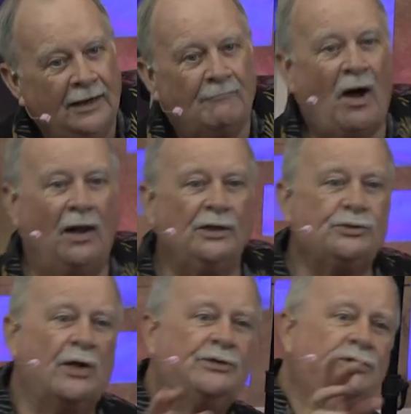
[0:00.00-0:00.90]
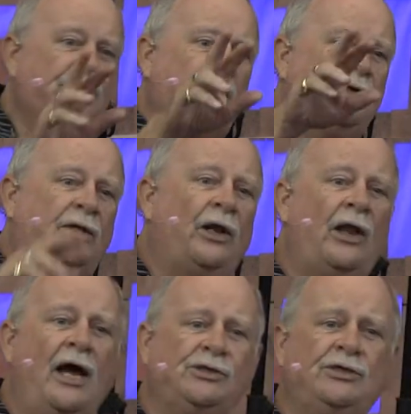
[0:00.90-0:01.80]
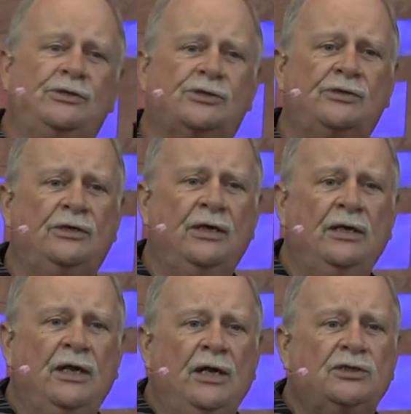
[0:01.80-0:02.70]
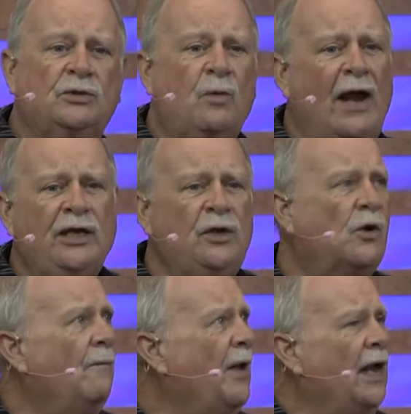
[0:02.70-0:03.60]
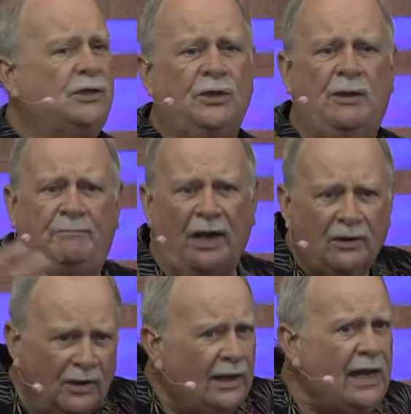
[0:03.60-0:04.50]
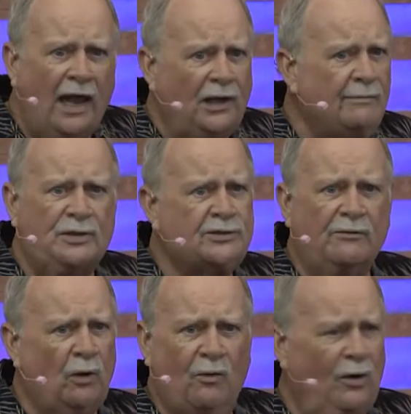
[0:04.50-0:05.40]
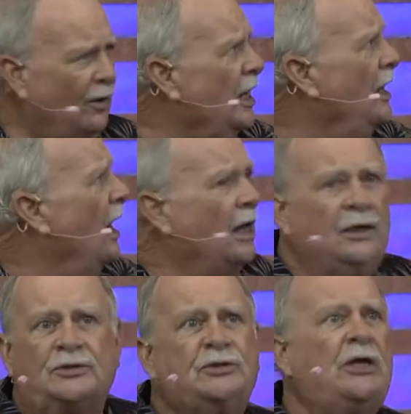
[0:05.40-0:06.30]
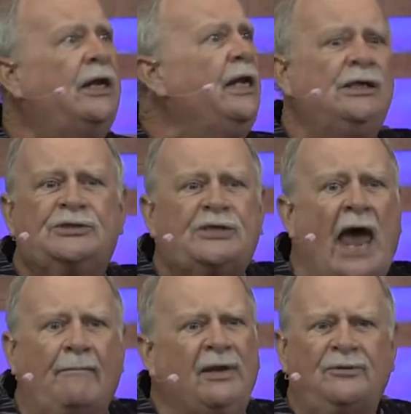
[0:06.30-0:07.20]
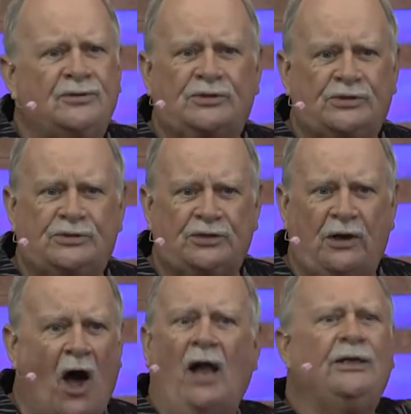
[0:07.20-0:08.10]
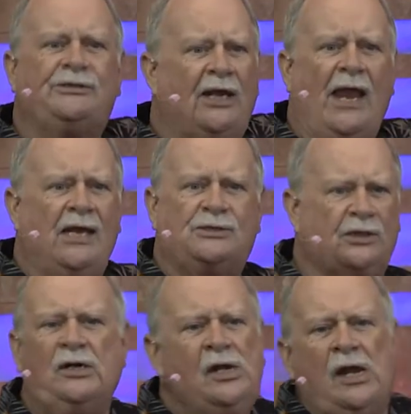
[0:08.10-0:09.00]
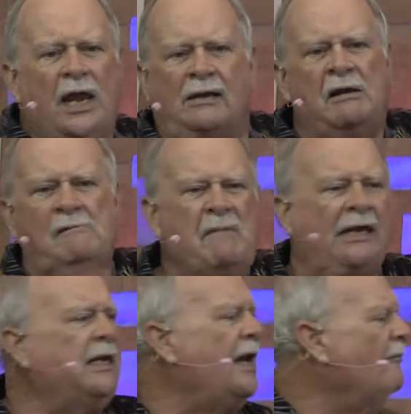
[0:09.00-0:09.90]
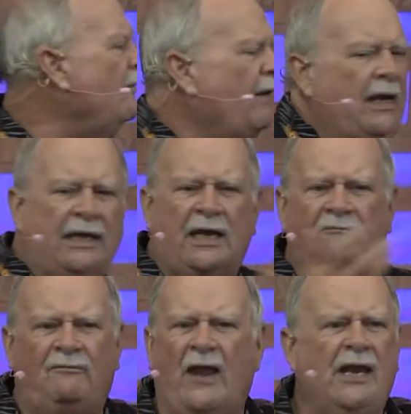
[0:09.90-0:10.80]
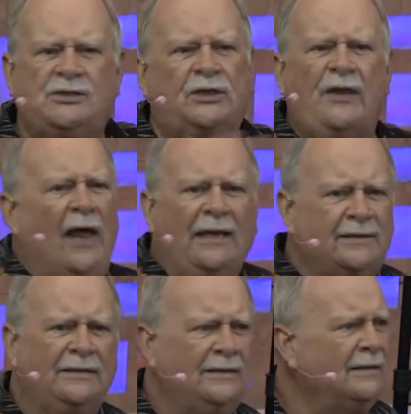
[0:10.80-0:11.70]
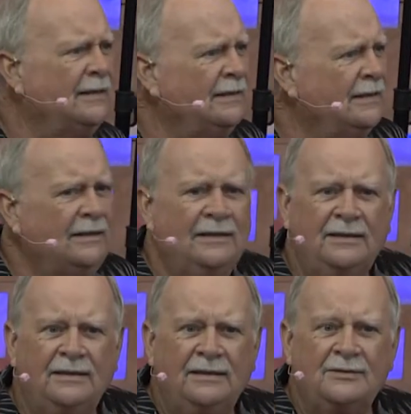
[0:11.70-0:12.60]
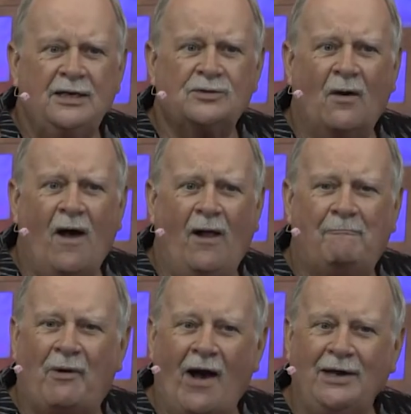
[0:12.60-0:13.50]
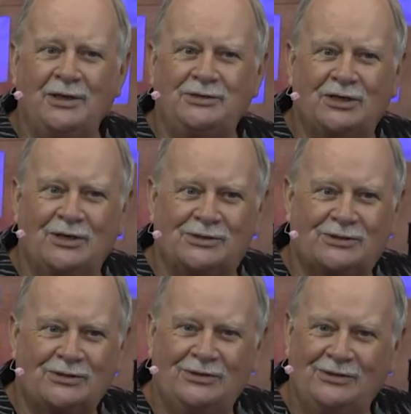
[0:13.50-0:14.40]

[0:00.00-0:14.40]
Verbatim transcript: Paul addresses it in Colossians says, Why do you go back to the beggarly elements of the world, uh, studying Sabbaths and holidays and, and making everybody convey to that? These are all bondages.